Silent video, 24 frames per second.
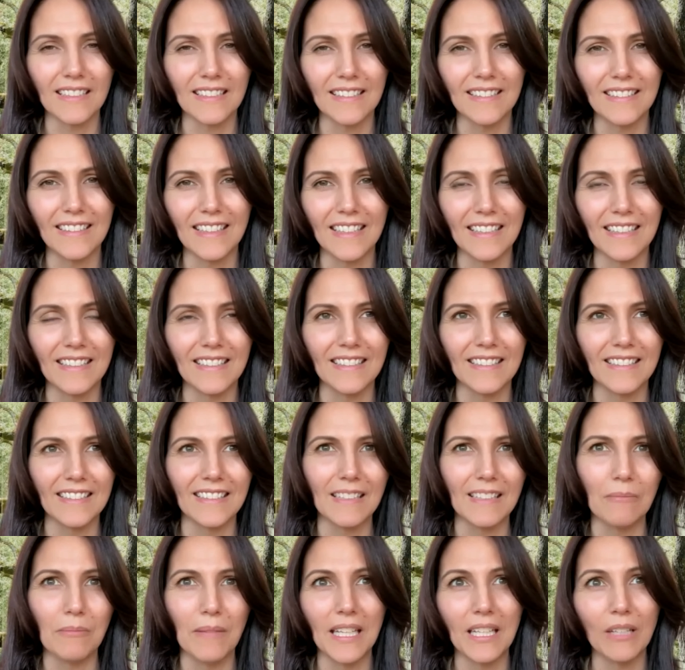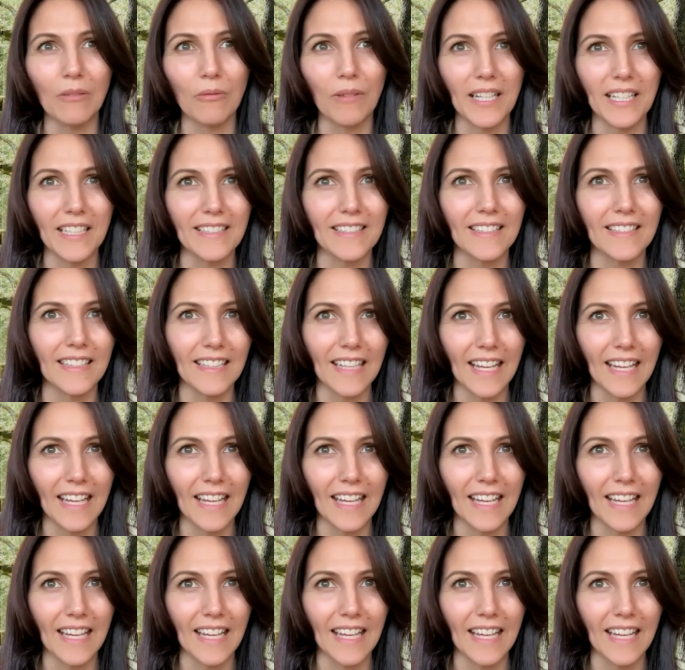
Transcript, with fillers: and in many ways